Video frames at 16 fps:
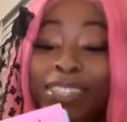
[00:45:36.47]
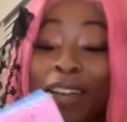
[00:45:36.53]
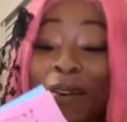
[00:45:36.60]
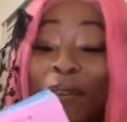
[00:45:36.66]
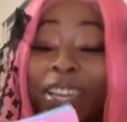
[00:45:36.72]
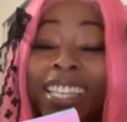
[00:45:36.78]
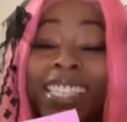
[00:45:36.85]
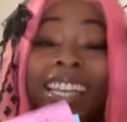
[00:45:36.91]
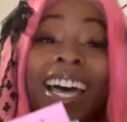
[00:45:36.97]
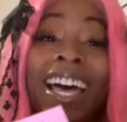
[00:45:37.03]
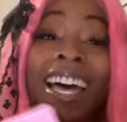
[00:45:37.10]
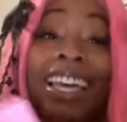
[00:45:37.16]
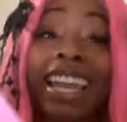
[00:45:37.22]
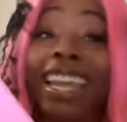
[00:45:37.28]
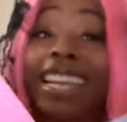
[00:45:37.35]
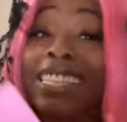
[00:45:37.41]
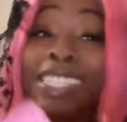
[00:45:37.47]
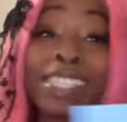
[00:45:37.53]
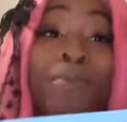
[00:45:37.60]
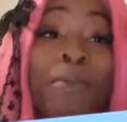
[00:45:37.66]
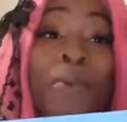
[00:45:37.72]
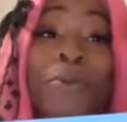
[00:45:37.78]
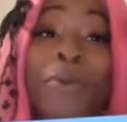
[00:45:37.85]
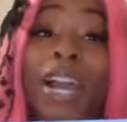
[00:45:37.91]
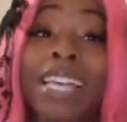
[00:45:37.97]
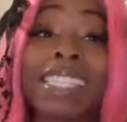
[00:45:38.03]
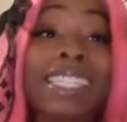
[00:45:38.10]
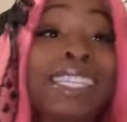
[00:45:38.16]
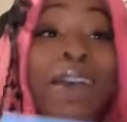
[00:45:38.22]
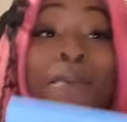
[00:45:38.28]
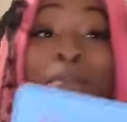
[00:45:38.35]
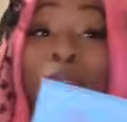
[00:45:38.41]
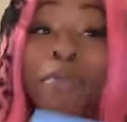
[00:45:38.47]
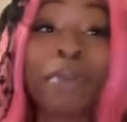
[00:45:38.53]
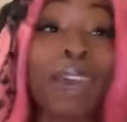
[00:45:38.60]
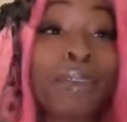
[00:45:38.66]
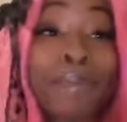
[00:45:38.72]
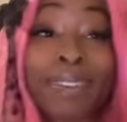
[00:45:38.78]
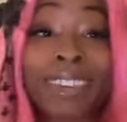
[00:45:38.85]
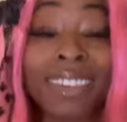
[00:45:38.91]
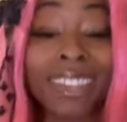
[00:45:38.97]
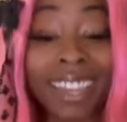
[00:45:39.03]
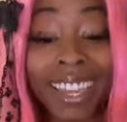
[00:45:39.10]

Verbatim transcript: I don't get tired. Like, this is somebody who got stamina, baby.